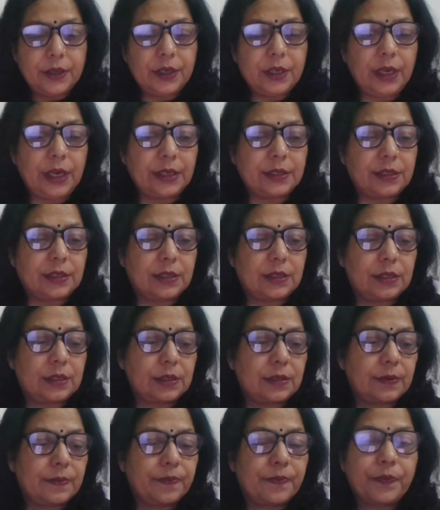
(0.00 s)

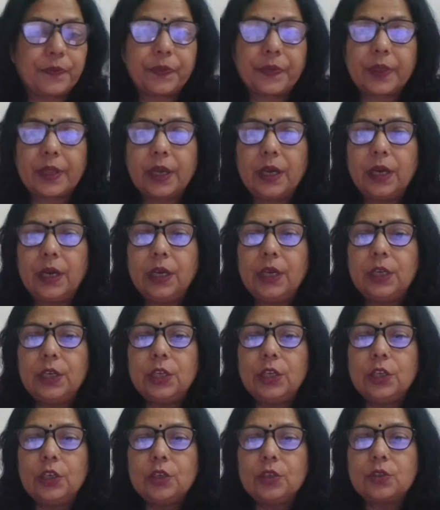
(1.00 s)
Yes.
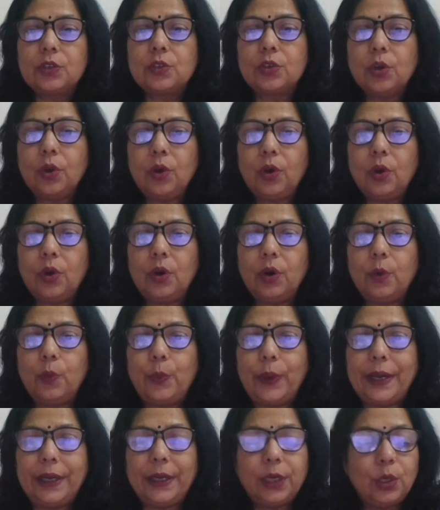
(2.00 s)
So uh,
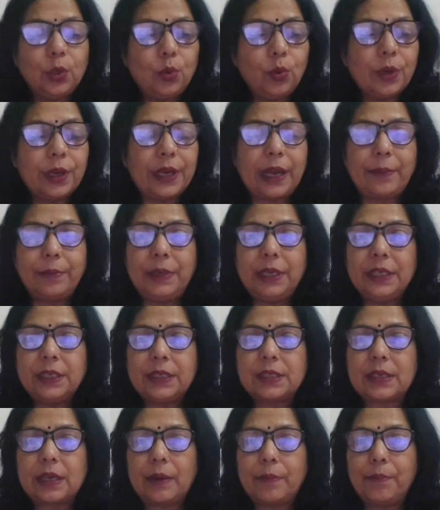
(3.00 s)
when two
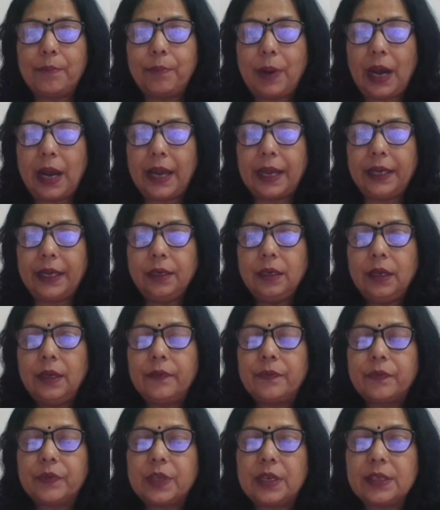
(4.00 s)
gametes combine,
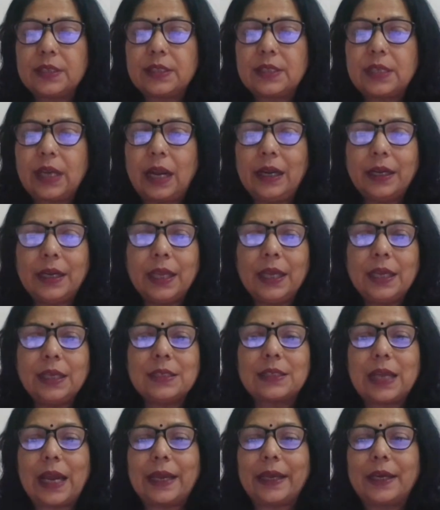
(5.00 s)
the resulting
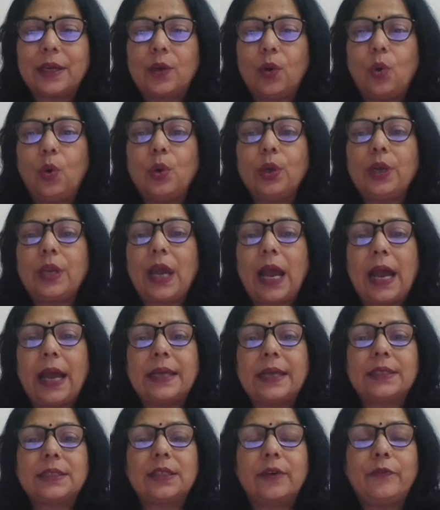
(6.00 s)
zygote
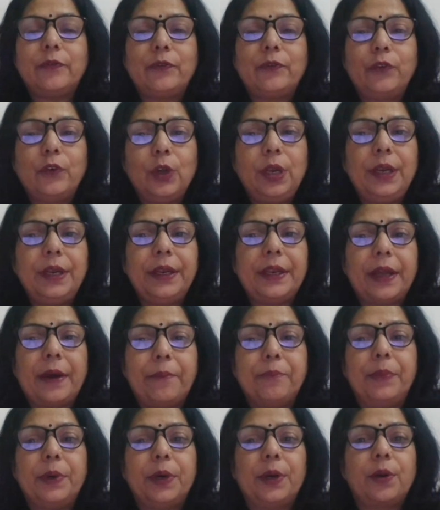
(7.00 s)
has the full
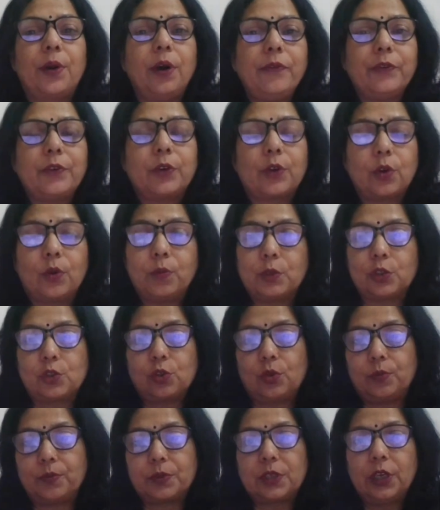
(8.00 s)
number of
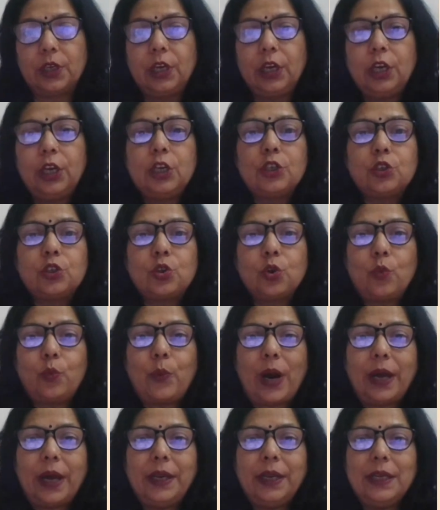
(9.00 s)
chromosomes. So
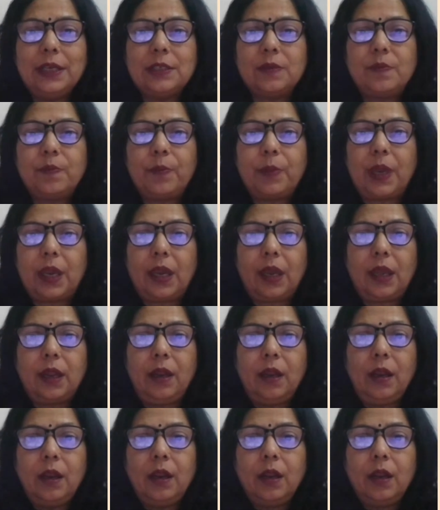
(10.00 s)
one is male